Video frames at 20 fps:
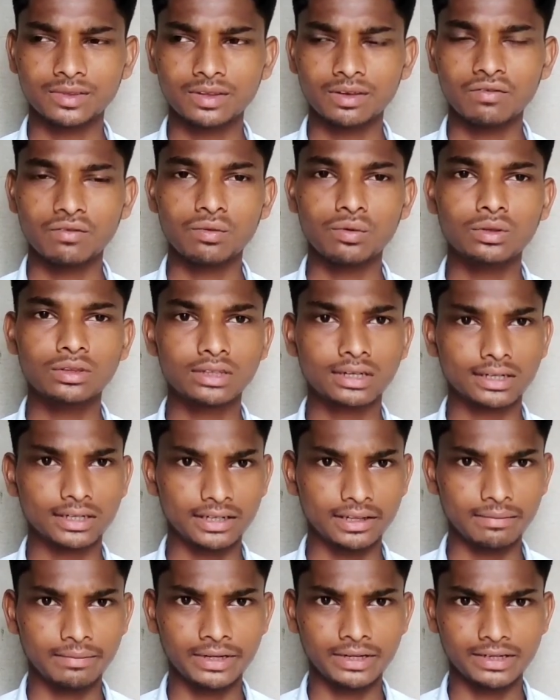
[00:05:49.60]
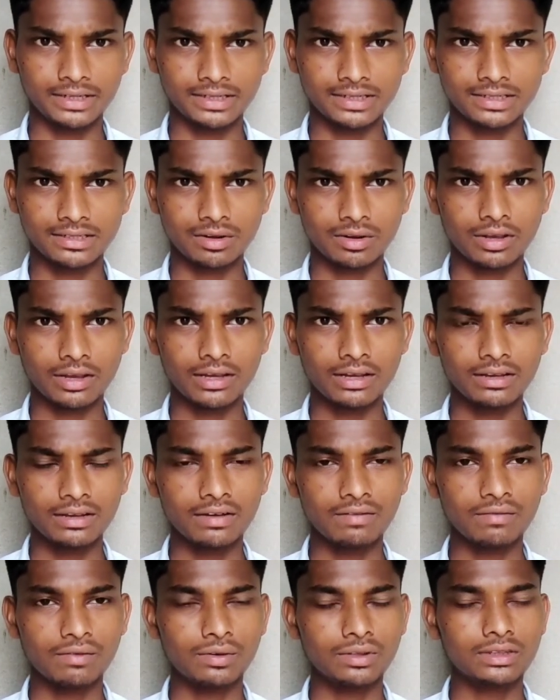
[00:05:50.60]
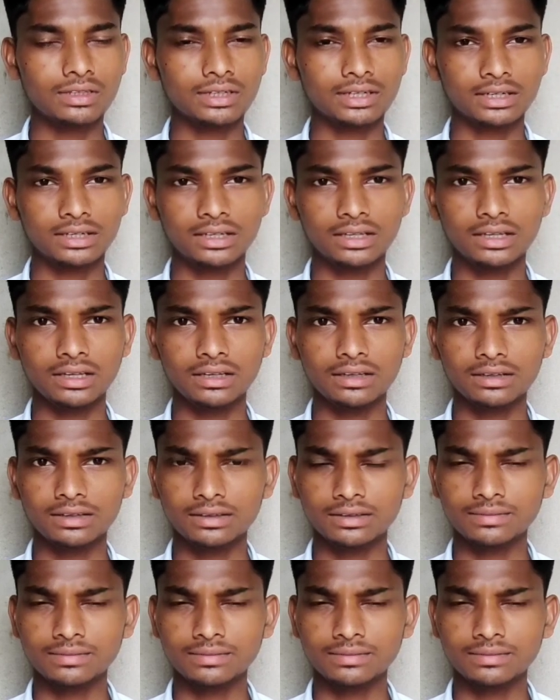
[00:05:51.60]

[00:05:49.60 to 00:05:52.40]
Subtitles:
for 30 minutes. Okay, for 30,